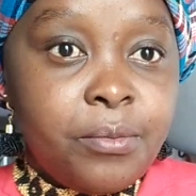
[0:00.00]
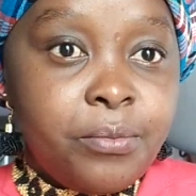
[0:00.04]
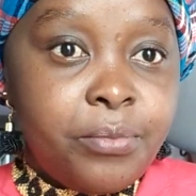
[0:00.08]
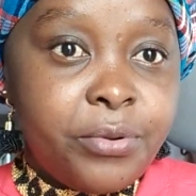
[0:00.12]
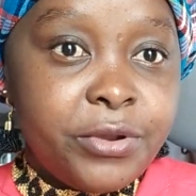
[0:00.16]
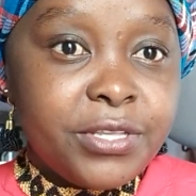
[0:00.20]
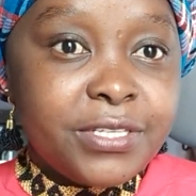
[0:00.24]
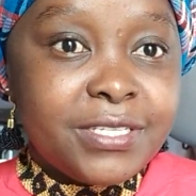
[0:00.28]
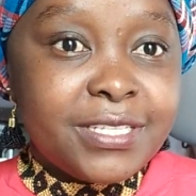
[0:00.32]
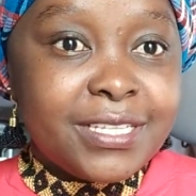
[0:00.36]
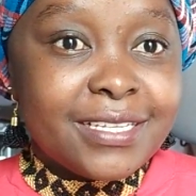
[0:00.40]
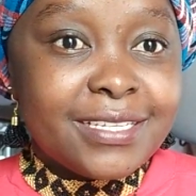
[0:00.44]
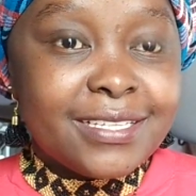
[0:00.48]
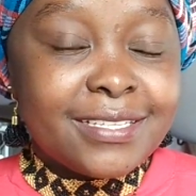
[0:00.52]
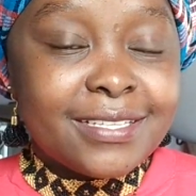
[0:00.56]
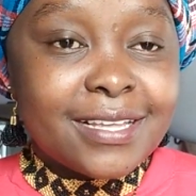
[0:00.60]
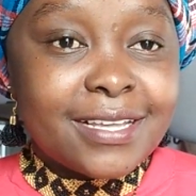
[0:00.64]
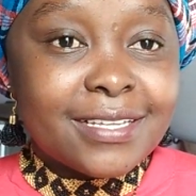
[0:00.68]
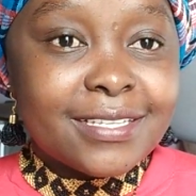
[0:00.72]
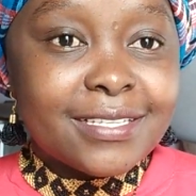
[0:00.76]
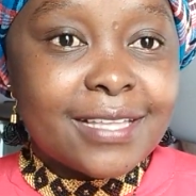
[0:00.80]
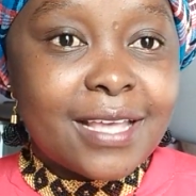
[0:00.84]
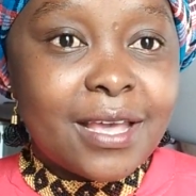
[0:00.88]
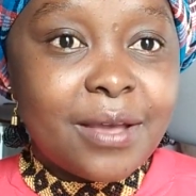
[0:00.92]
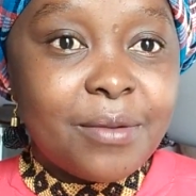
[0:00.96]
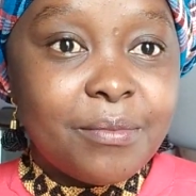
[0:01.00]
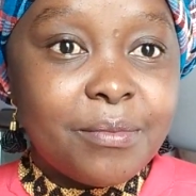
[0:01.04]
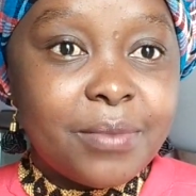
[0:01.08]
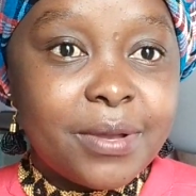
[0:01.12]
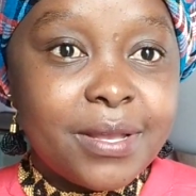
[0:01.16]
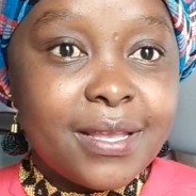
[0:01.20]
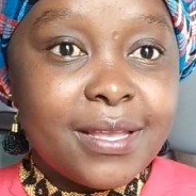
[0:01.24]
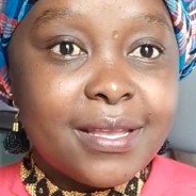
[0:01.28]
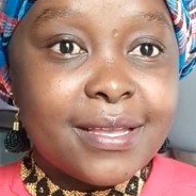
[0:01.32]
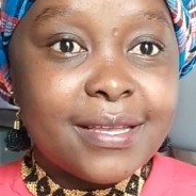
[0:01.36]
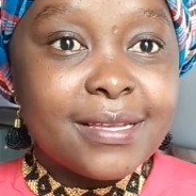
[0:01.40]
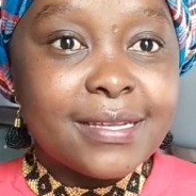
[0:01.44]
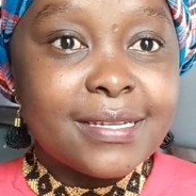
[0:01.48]
Princess Asamba.
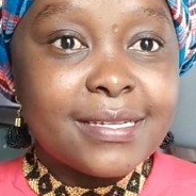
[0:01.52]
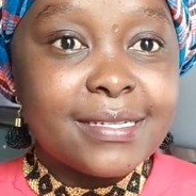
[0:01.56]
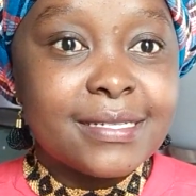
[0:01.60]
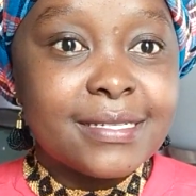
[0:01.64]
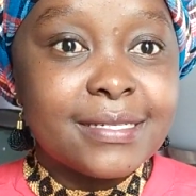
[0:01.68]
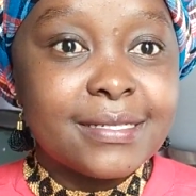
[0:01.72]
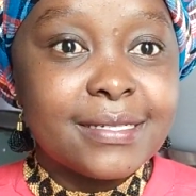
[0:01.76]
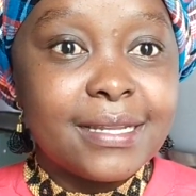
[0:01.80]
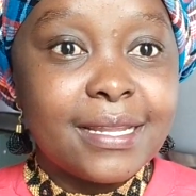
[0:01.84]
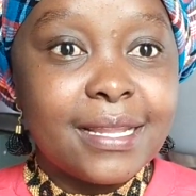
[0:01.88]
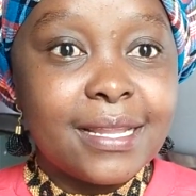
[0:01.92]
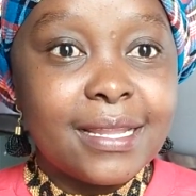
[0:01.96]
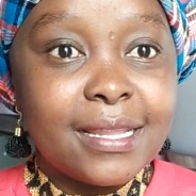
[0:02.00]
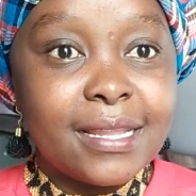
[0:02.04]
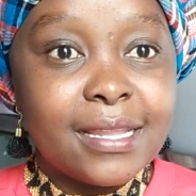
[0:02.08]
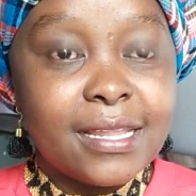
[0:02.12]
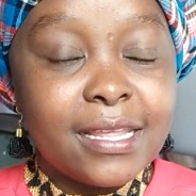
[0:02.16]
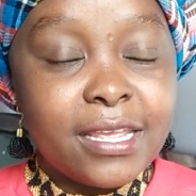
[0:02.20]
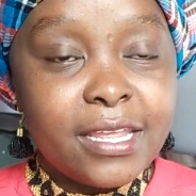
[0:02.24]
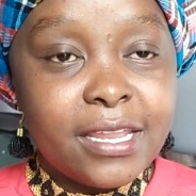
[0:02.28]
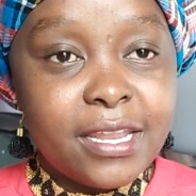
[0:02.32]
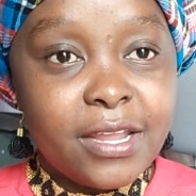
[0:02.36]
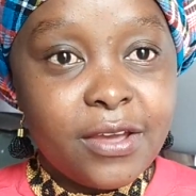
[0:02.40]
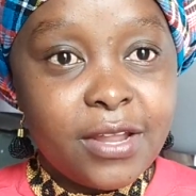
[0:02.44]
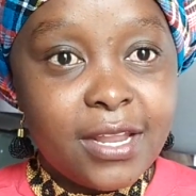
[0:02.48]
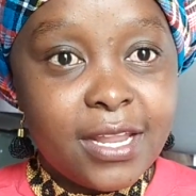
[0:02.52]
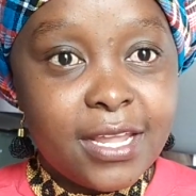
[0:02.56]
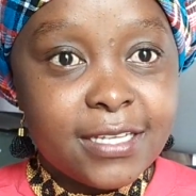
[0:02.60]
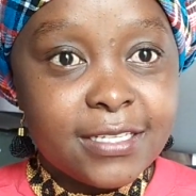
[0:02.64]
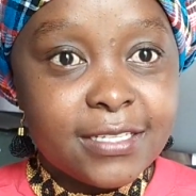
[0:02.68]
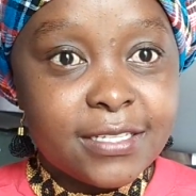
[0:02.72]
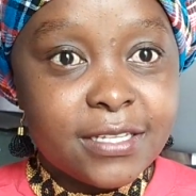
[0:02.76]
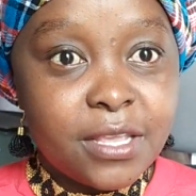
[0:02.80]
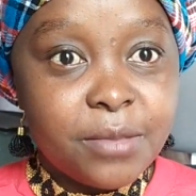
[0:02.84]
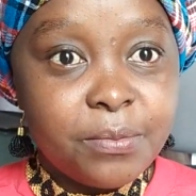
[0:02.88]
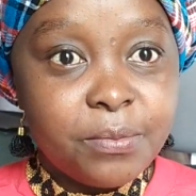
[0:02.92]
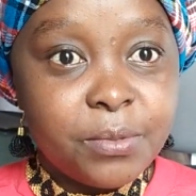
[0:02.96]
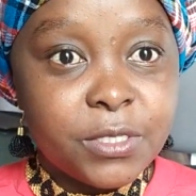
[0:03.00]
In our
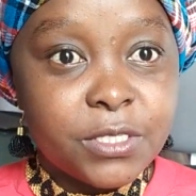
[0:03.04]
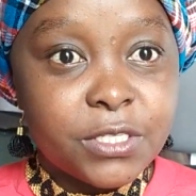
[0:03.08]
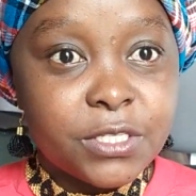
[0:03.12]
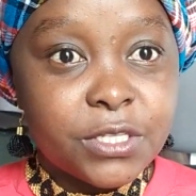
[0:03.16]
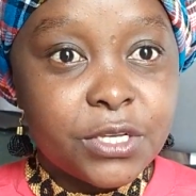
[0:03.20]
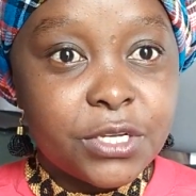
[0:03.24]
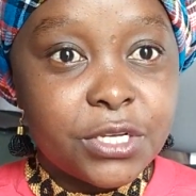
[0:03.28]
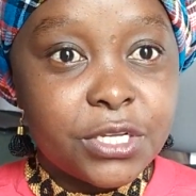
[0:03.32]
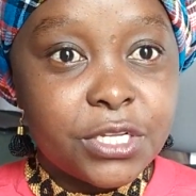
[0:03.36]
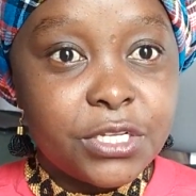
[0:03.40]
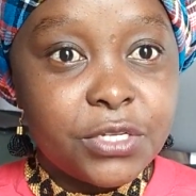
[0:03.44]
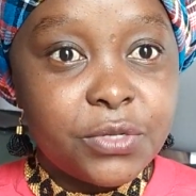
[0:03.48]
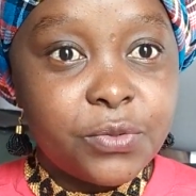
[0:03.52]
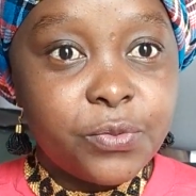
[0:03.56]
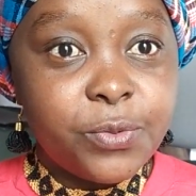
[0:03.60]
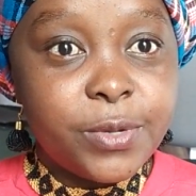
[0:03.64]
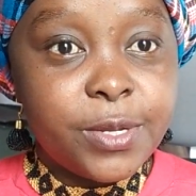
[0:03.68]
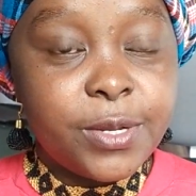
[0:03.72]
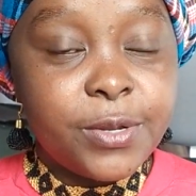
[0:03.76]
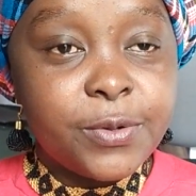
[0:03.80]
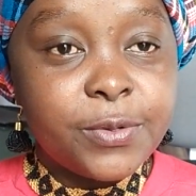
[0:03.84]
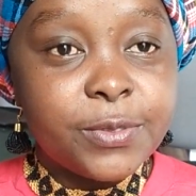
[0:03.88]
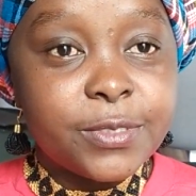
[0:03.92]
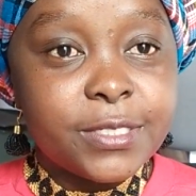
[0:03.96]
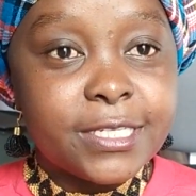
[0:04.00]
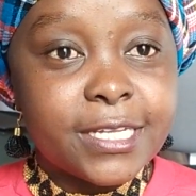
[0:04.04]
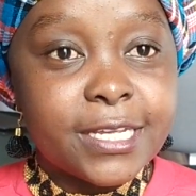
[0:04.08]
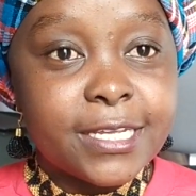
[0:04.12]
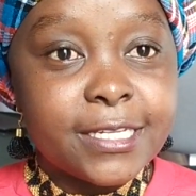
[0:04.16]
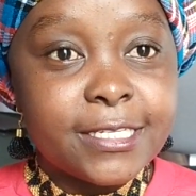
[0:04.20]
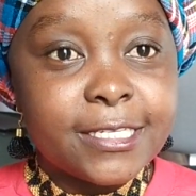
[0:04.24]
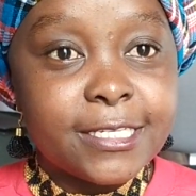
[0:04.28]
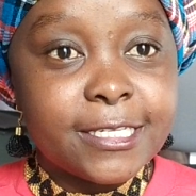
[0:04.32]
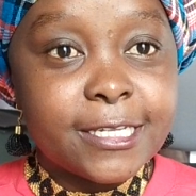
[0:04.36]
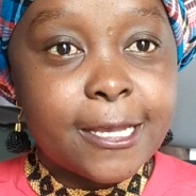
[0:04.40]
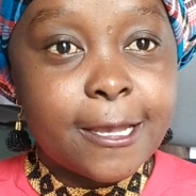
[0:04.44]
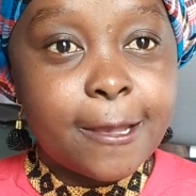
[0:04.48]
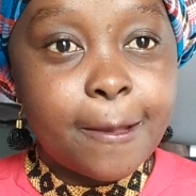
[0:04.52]
last episode, we looked
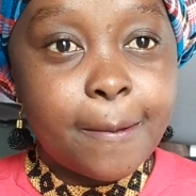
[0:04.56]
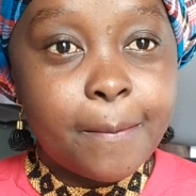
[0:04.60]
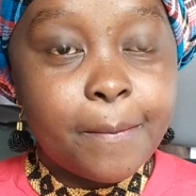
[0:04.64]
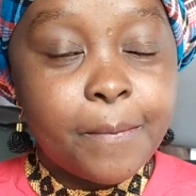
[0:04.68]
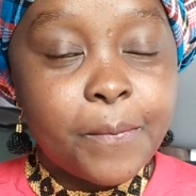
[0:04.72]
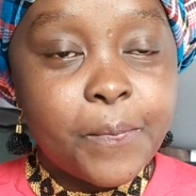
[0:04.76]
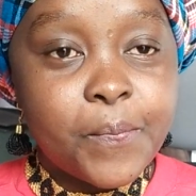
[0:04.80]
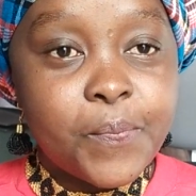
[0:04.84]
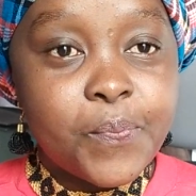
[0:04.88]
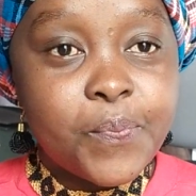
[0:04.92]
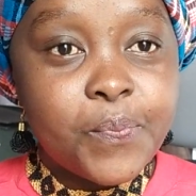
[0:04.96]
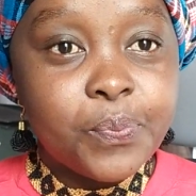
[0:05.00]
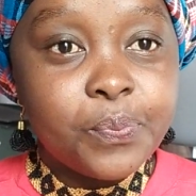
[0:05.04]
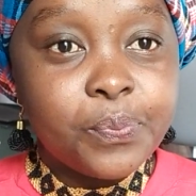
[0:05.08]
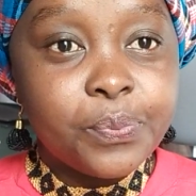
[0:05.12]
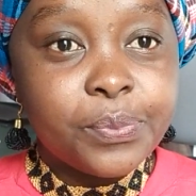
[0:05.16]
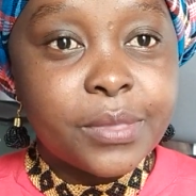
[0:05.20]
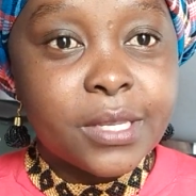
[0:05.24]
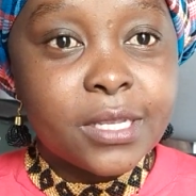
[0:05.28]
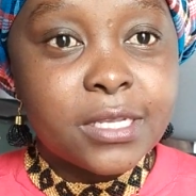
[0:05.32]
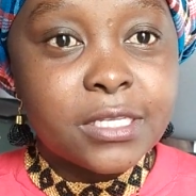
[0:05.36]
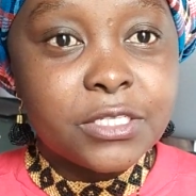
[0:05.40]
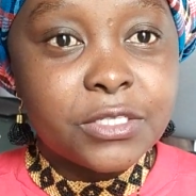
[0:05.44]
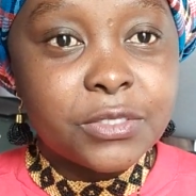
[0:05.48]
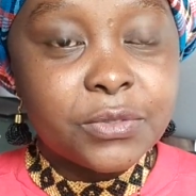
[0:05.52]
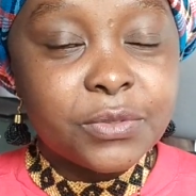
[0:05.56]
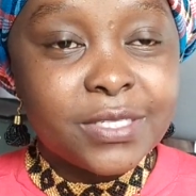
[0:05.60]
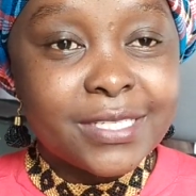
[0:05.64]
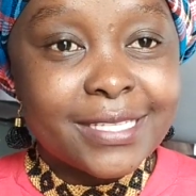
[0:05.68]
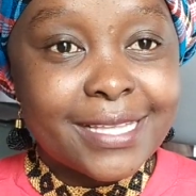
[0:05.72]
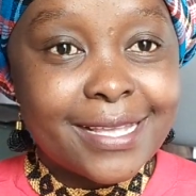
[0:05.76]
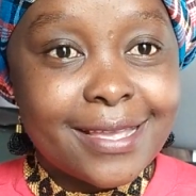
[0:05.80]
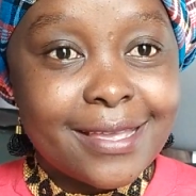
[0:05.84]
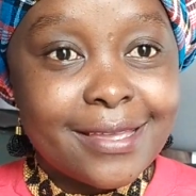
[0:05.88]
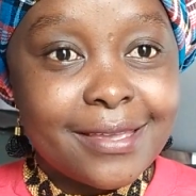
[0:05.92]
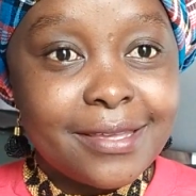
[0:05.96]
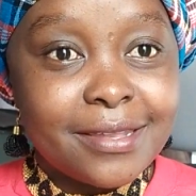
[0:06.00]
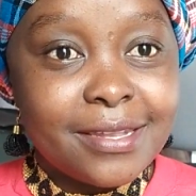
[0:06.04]
at
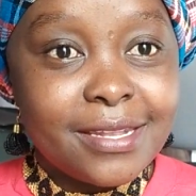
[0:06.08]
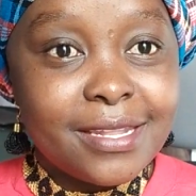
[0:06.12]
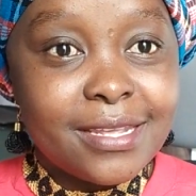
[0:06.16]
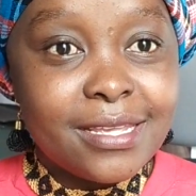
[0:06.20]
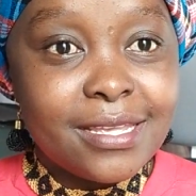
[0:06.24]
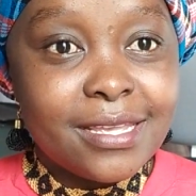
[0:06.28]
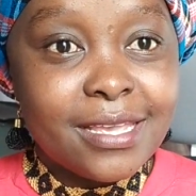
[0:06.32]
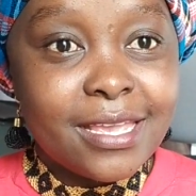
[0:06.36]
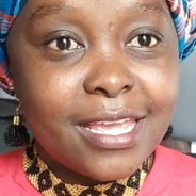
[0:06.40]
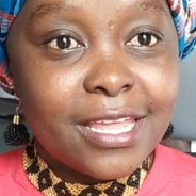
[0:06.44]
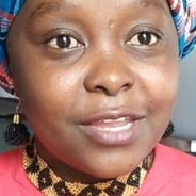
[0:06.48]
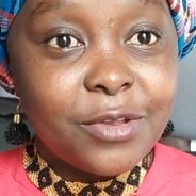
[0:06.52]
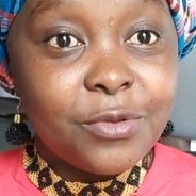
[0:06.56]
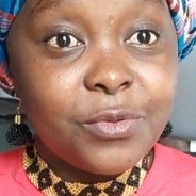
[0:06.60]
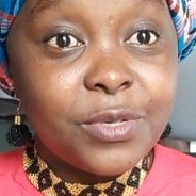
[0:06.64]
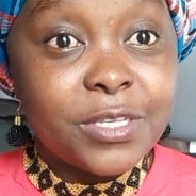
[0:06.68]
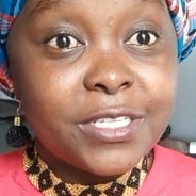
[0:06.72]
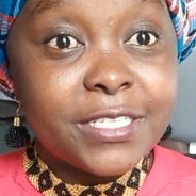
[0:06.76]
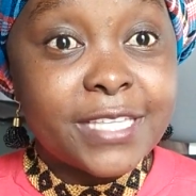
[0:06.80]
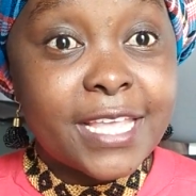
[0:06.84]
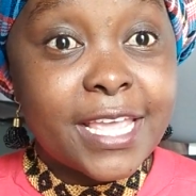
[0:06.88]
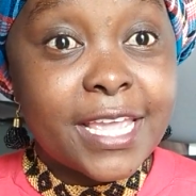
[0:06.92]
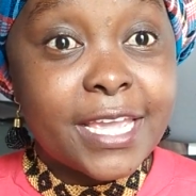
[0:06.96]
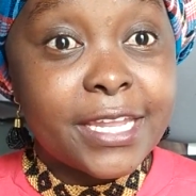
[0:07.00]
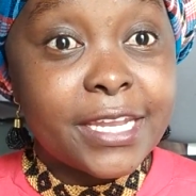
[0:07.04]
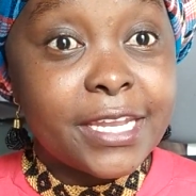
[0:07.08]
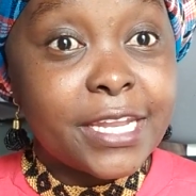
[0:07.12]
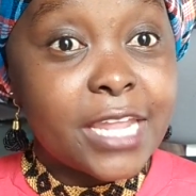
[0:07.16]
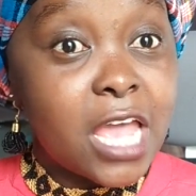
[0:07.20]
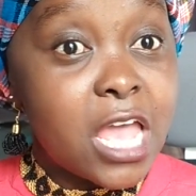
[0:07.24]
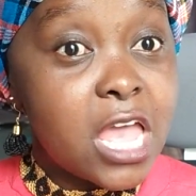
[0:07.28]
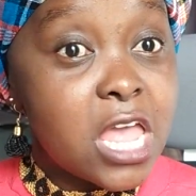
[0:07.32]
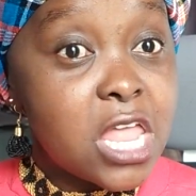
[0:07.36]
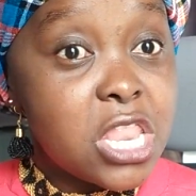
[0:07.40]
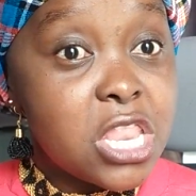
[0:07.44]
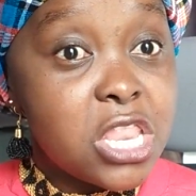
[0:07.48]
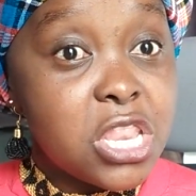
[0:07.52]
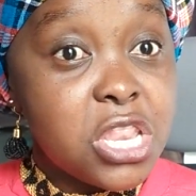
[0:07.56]
suicide and we said
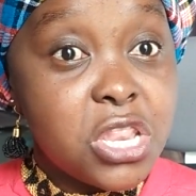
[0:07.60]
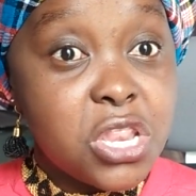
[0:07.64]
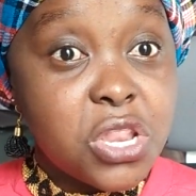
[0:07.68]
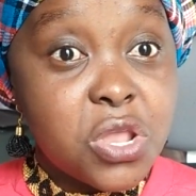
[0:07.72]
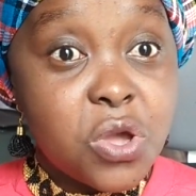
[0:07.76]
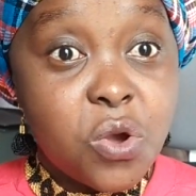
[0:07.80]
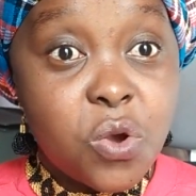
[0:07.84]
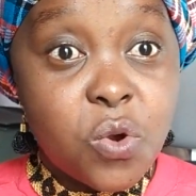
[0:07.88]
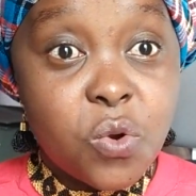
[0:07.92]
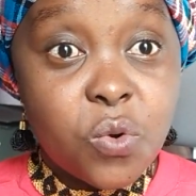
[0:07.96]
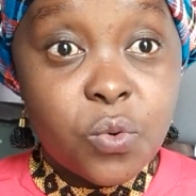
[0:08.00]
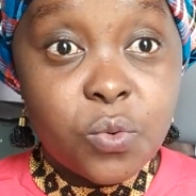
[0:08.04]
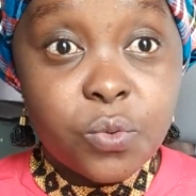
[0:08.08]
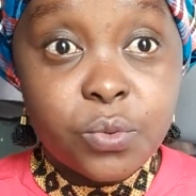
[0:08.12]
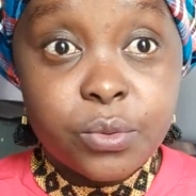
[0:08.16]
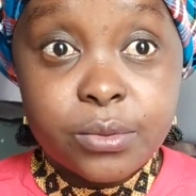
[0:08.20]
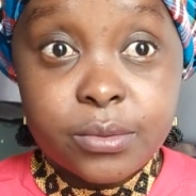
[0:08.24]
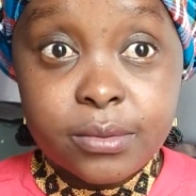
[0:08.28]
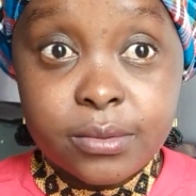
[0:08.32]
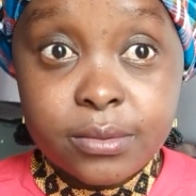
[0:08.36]
no,